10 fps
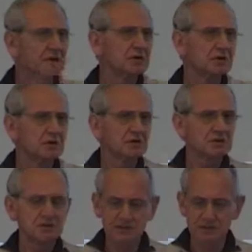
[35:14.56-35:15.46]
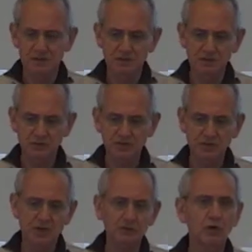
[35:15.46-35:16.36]
it's
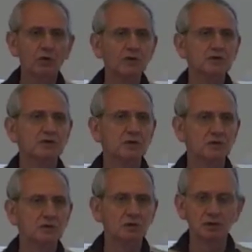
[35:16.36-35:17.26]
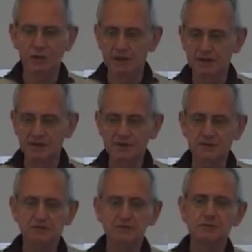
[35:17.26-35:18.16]
straightforward to look at
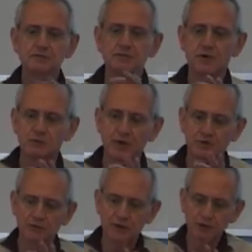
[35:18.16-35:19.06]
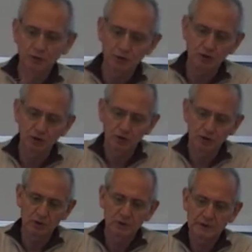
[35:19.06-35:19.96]
this. When
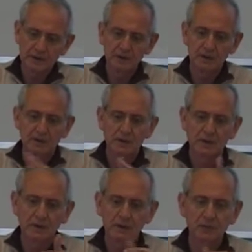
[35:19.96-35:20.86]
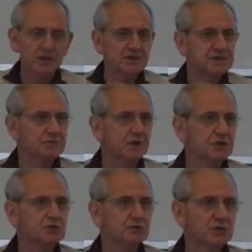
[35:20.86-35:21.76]
you, please make
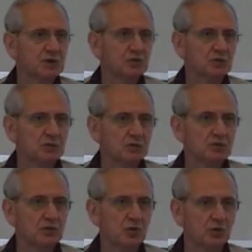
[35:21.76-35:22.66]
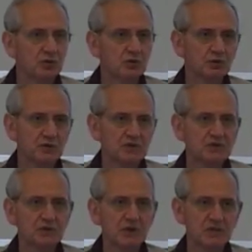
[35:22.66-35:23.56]
sure that you go through
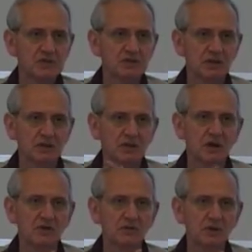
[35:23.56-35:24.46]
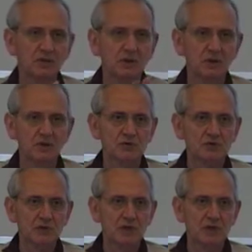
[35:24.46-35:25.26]
this case study carefully, because